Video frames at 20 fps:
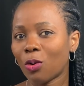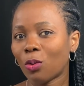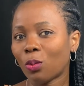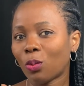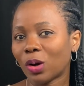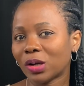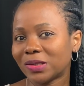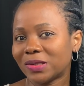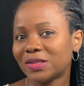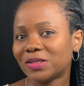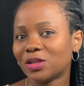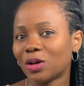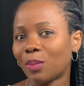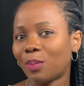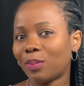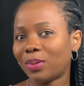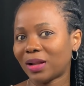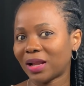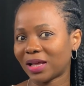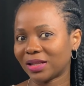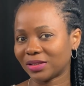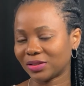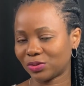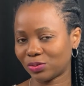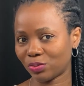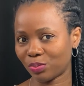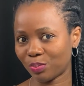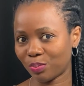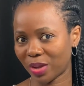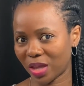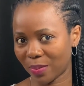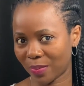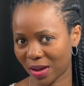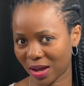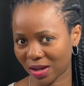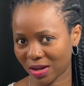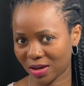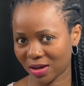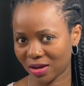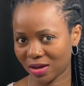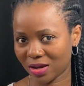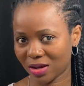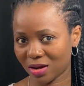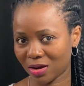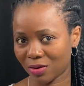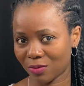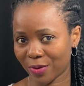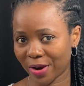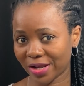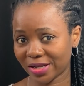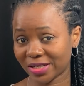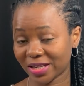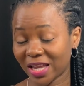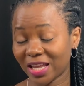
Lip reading: what is your plan to pay back, right?